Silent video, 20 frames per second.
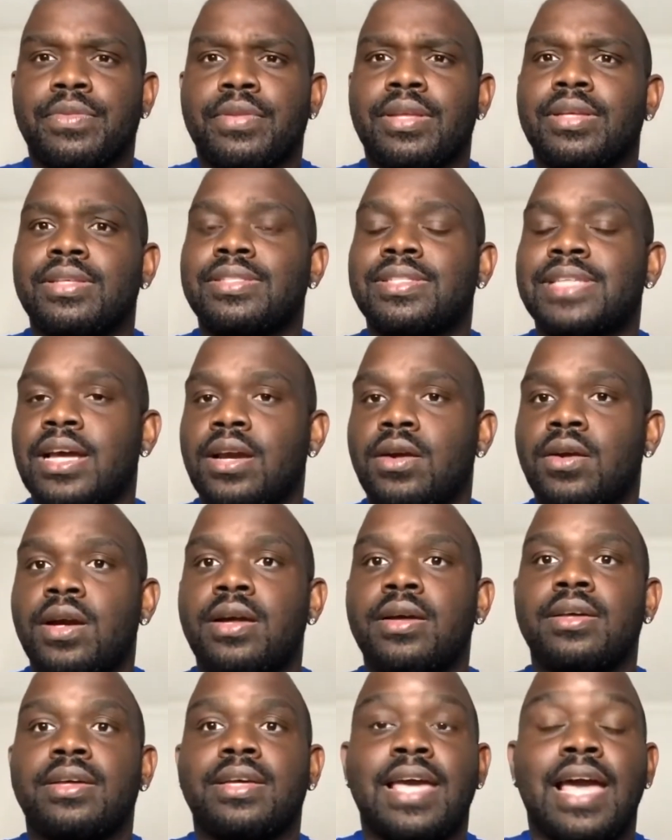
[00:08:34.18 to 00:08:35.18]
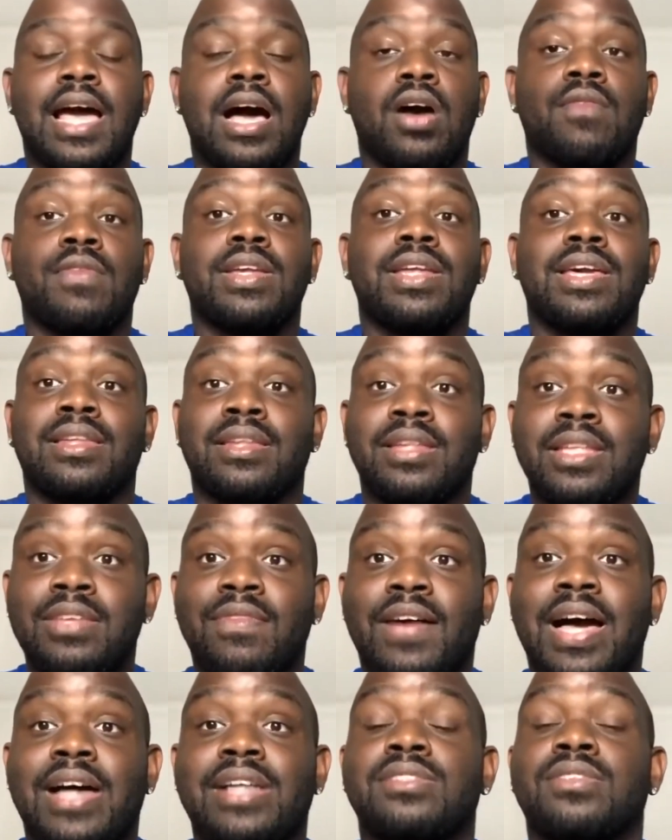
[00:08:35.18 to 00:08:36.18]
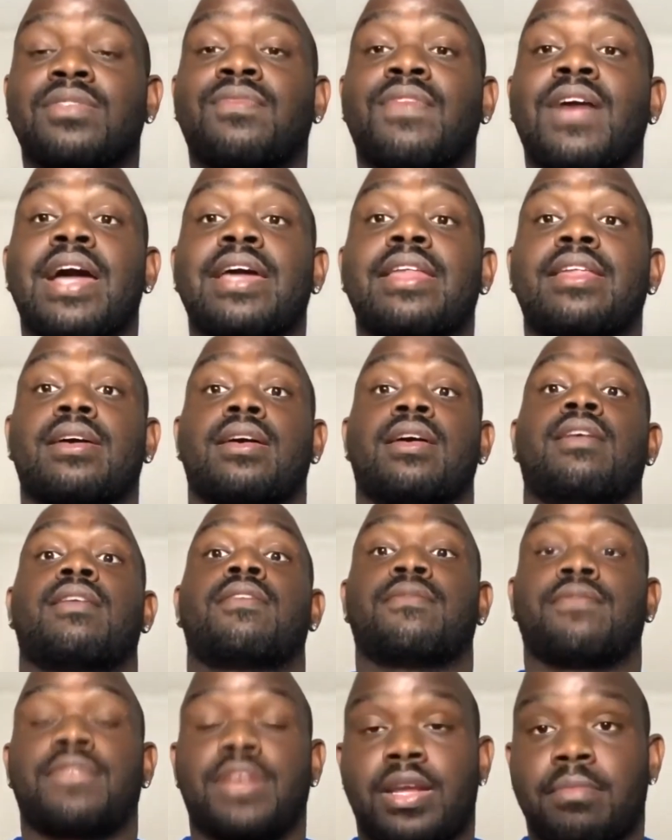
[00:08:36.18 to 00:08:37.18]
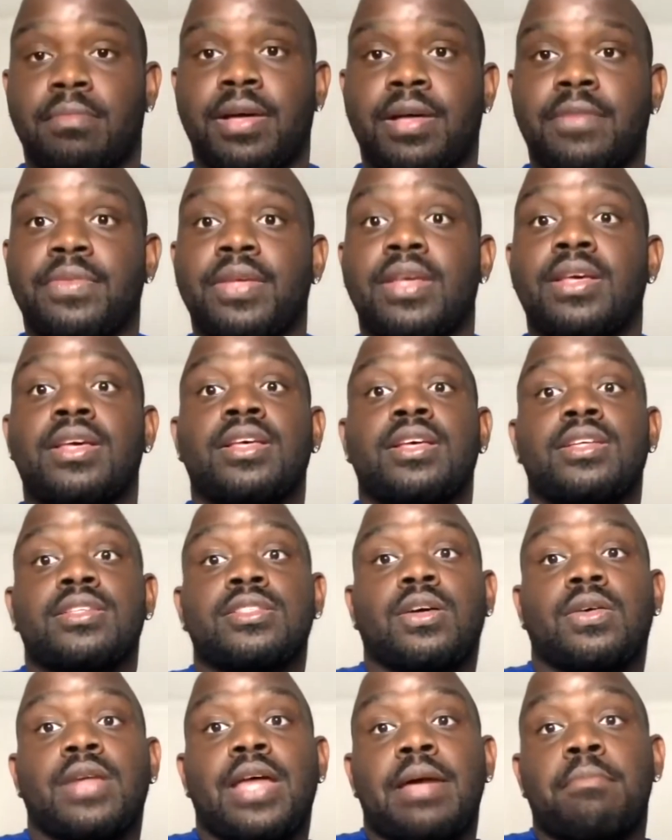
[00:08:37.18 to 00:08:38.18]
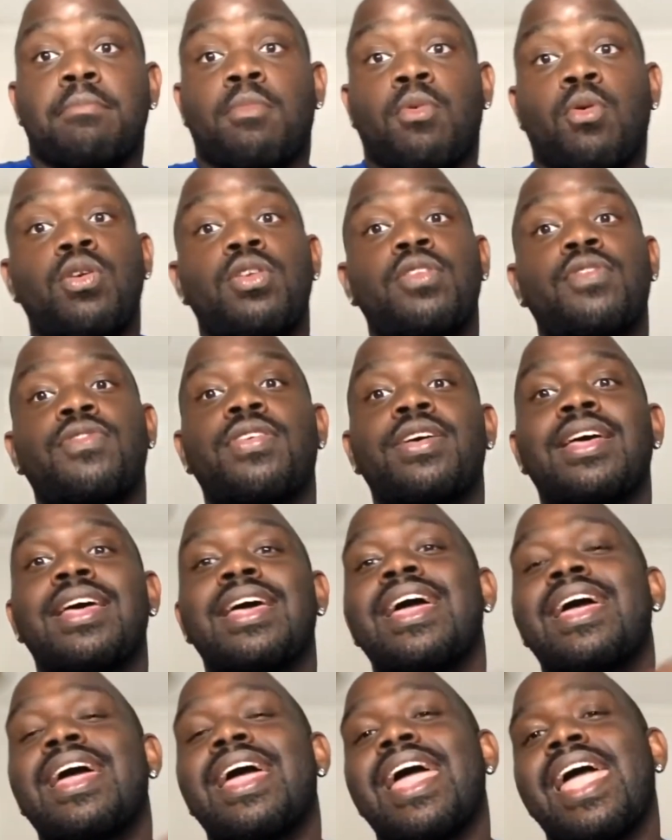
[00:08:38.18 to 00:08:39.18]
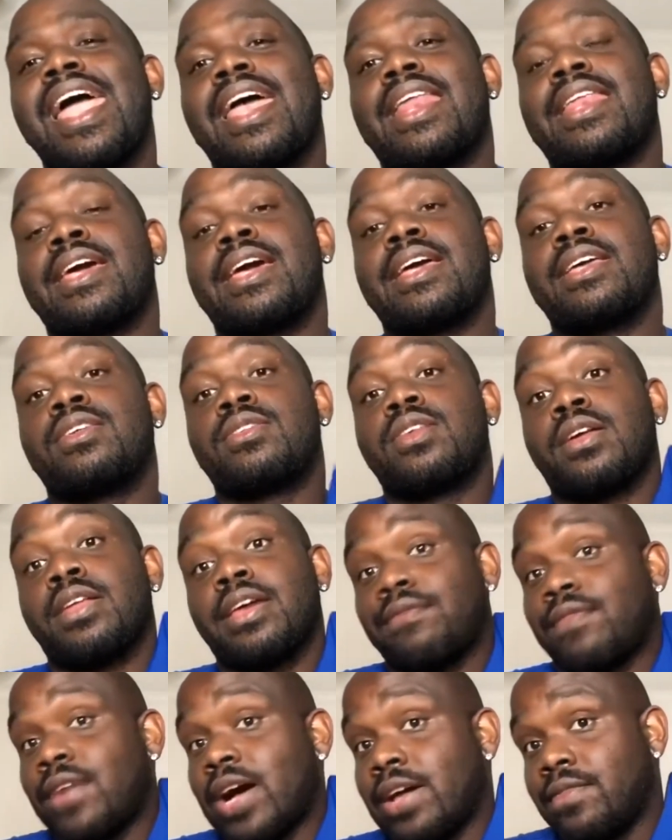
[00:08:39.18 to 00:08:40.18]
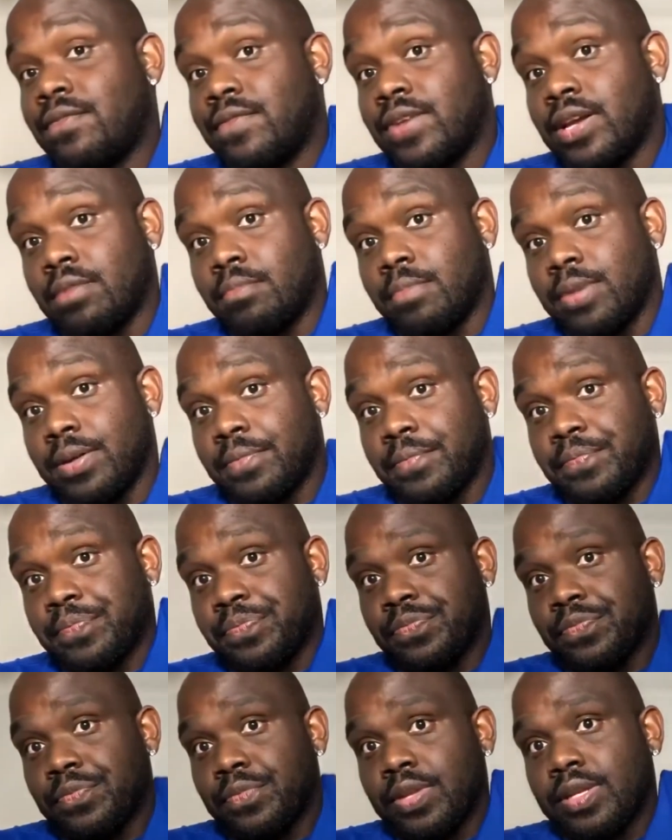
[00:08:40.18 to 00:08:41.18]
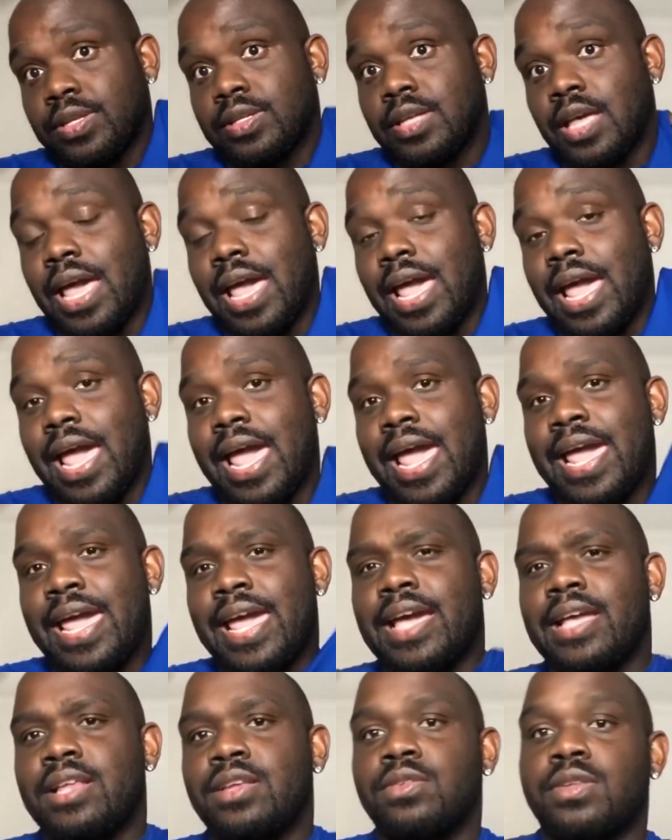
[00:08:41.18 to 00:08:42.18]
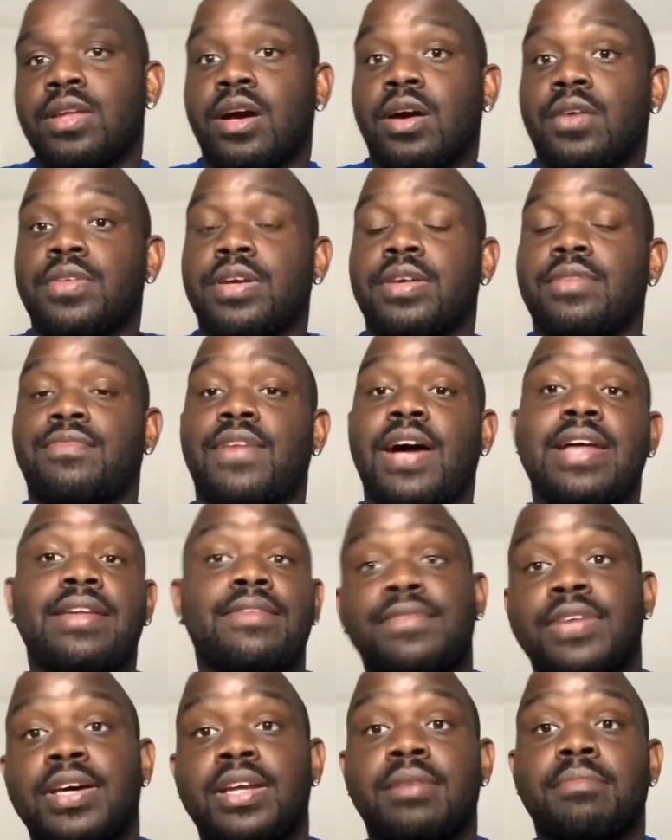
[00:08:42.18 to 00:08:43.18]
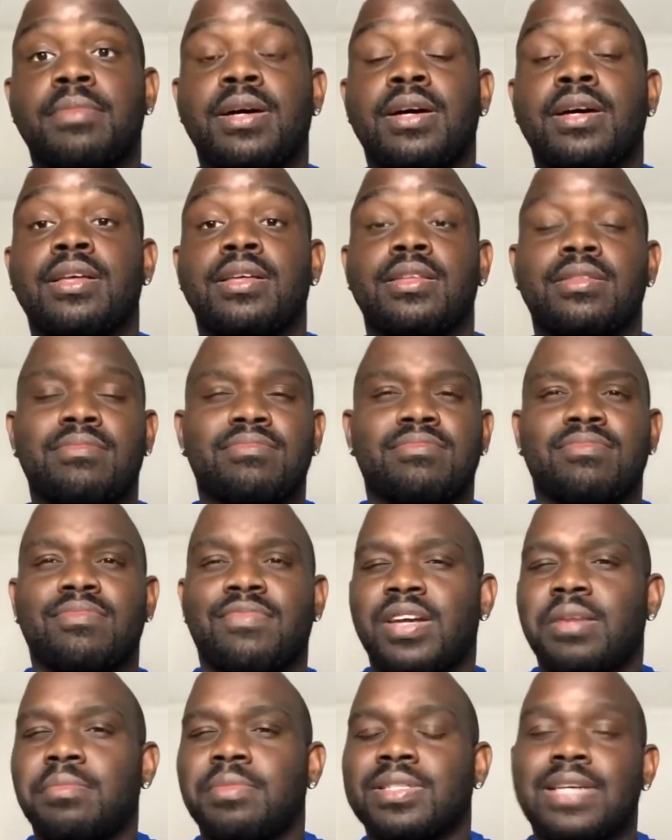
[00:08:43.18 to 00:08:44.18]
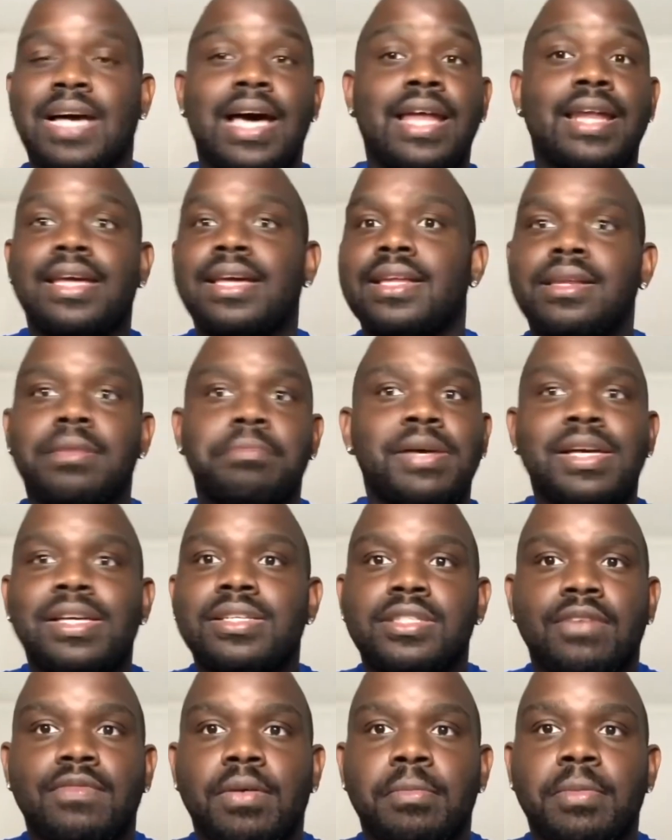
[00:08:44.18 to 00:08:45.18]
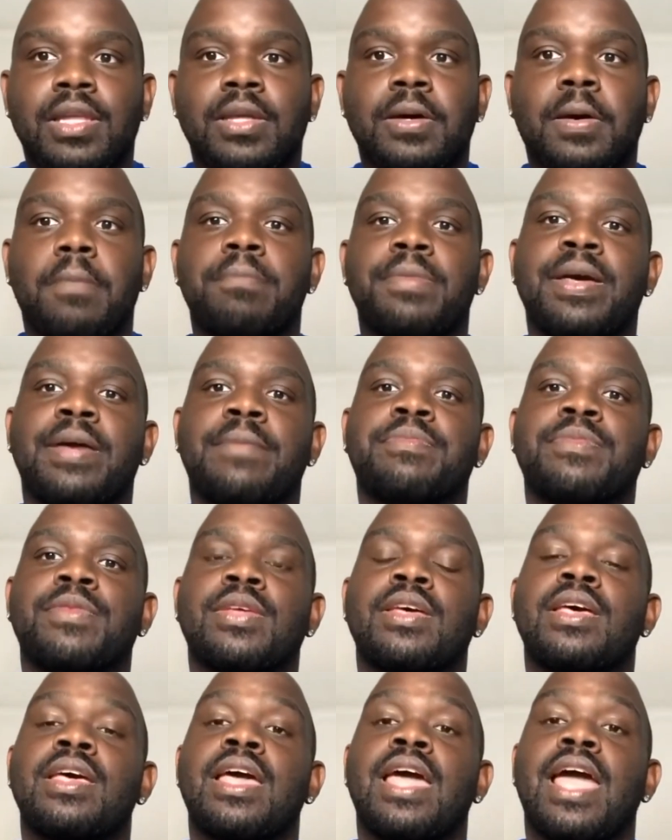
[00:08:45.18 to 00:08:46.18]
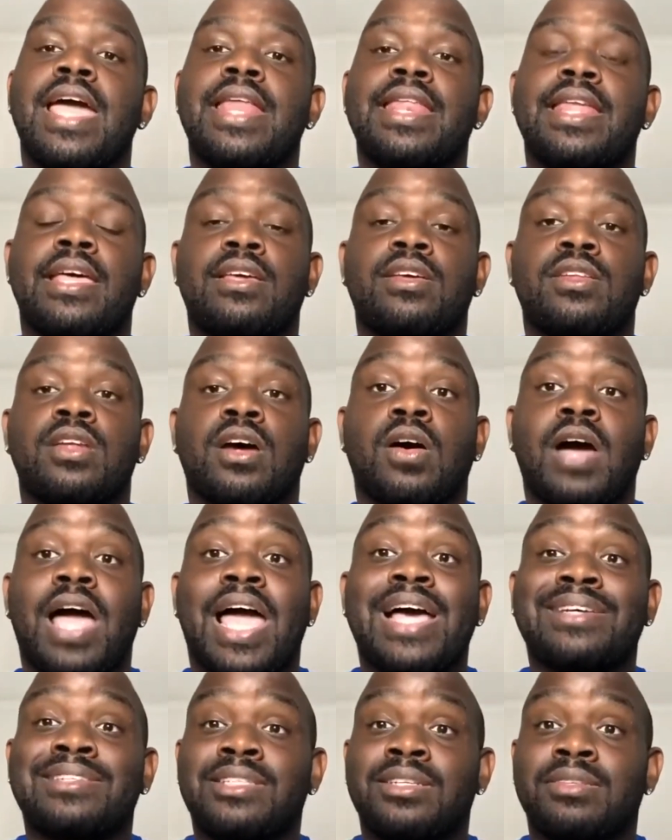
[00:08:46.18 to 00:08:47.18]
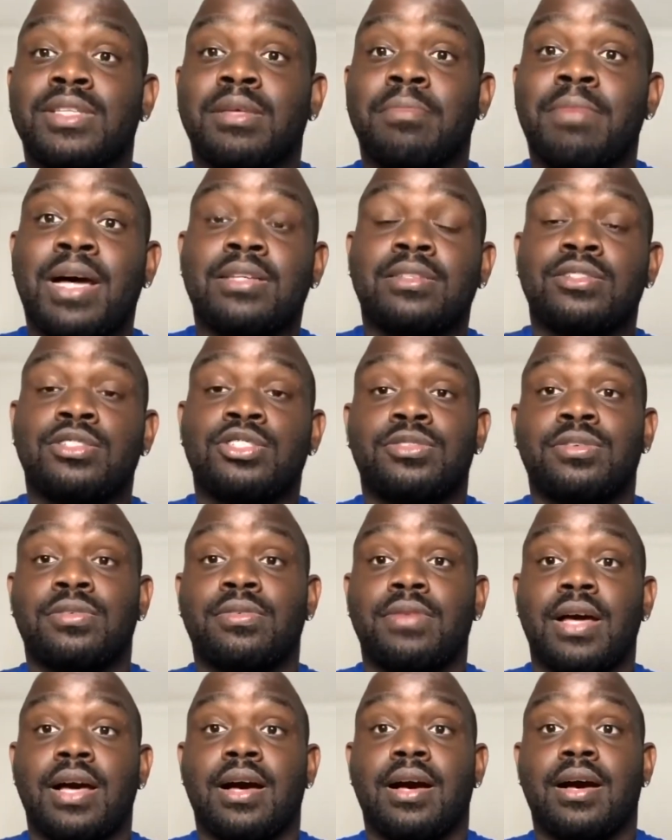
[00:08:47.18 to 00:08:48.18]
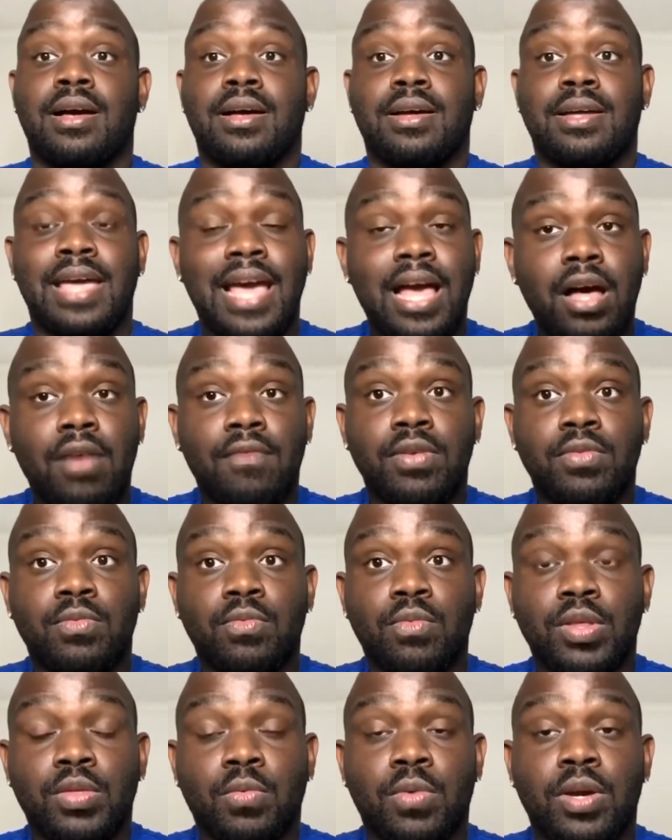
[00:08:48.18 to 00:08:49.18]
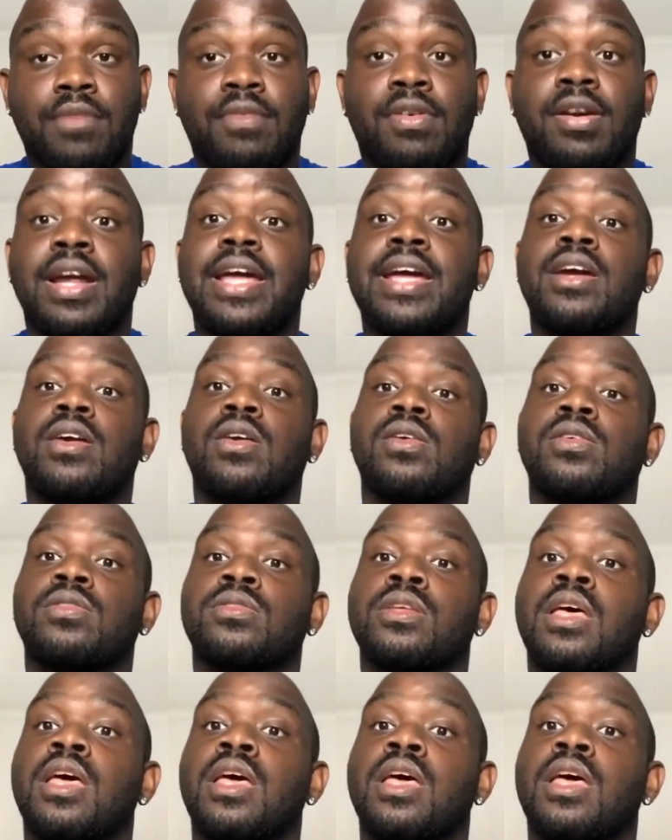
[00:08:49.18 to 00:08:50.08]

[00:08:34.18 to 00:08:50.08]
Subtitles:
Sarah, Calvin, and Levi to fight Venema. So they morph, and then they fight Venema, and they're fighting Venema. Venema's kind of getting the best of them a little bit, and then as she was about to shoot Calvin with one of her arrows,